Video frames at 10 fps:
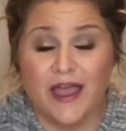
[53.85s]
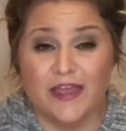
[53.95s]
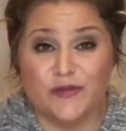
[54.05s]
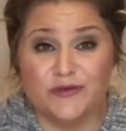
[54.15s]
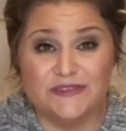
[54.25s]

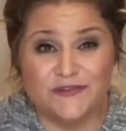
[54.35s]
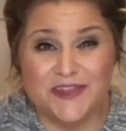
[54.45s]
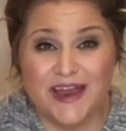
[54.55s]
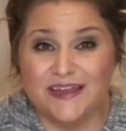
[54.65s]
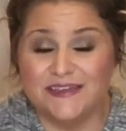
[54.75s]
And the reason for
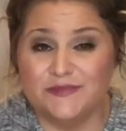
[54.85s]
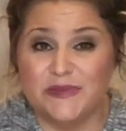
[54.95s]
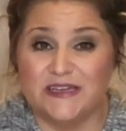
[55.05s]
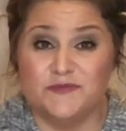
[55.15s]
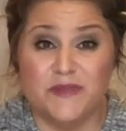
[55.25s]
that is
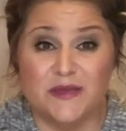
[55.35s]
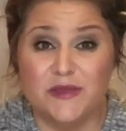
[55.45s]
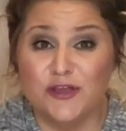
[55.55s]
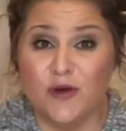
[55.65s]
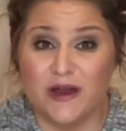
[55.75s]
because maybe
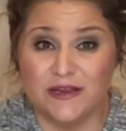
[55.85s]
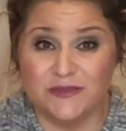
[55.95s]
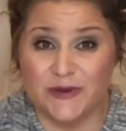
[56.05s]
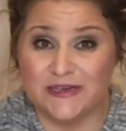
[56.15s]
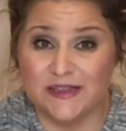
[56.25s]
you
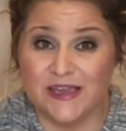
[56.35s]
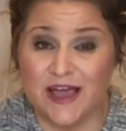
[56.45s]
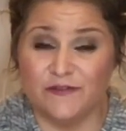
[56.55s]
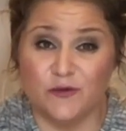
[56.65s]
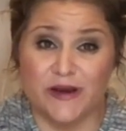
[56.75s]
unexpectedly
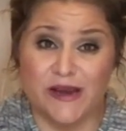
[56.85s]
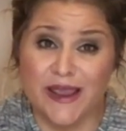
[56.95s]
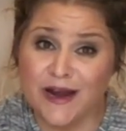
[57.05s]
have to run an